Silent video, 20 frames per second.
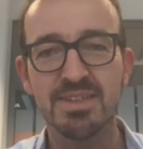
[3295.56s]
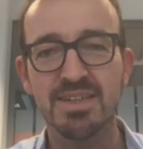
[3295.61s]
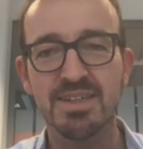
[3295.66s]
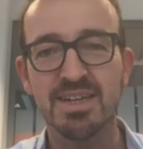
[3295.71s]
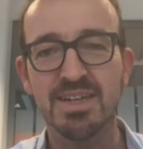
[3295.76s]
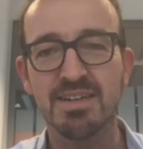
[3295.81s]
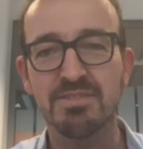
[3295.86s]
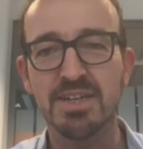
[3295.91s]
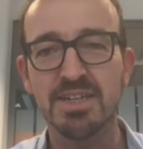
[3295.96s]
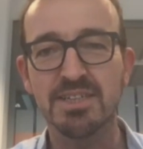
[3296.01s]

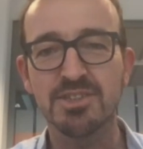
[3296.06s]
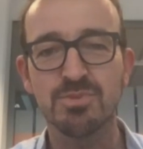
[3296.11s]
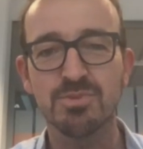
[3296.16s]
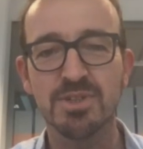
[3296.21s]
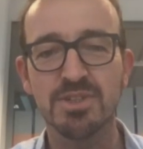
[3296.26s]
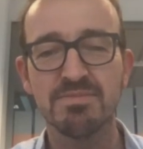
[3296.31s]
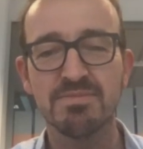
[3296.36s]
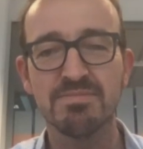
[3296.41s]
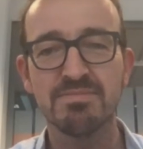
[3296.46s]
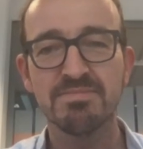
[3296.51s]
Can I have the next
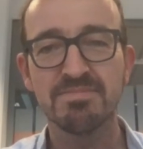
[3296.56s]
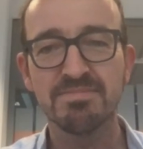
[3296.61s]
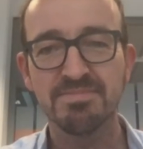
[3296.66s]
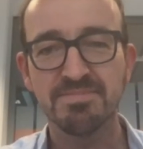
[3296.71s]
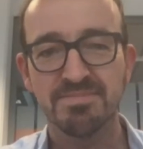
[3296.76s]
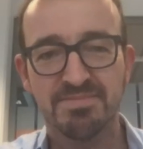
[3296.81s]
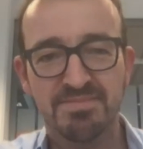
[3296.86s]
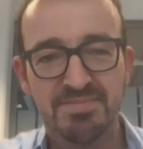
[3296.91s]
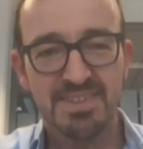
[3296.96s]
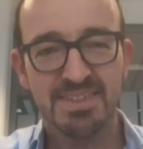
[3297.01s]
one?
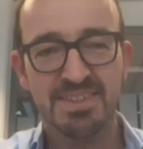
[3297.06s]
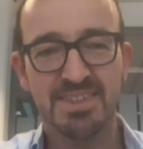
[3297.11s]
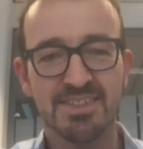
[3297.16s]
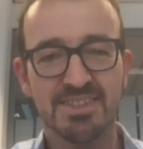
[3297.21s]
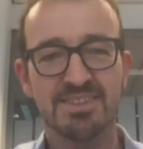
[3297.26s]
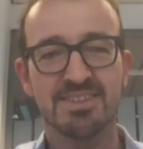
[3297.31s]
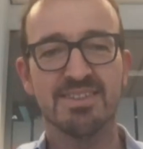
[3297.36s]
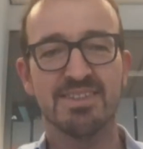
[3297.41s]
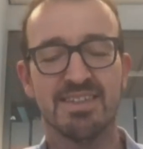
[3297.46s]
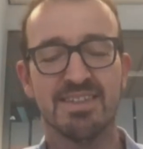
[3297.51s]

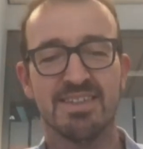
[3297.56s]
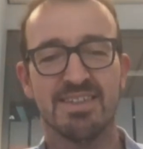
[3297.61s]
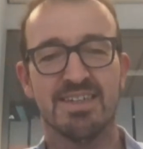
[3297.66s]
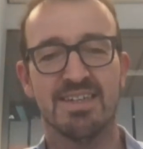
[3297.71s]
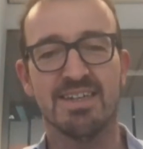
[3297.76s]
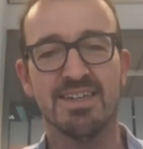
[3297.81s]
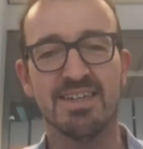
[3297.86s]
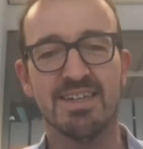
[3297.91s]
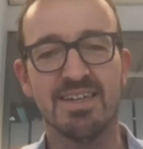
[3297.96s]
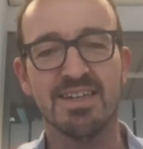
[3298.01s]
Yes.
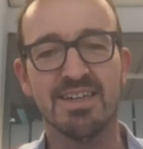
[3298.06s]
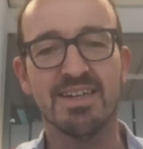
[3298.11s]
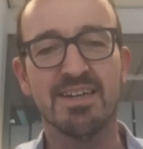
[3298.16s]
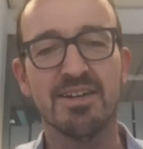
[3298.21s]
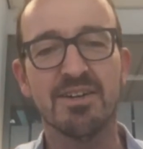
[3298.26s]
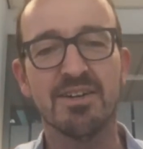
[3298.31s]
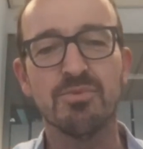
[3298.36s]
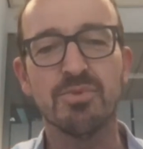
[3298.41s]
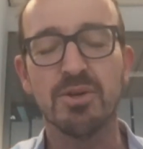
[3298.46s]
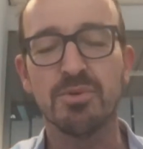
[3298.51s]

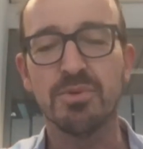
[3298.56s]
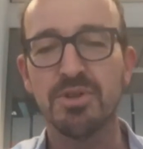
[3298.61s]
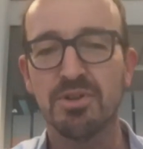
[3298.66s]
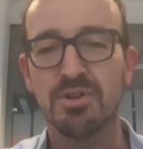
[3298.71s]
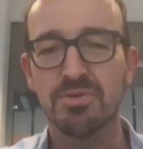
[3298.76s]
Well, we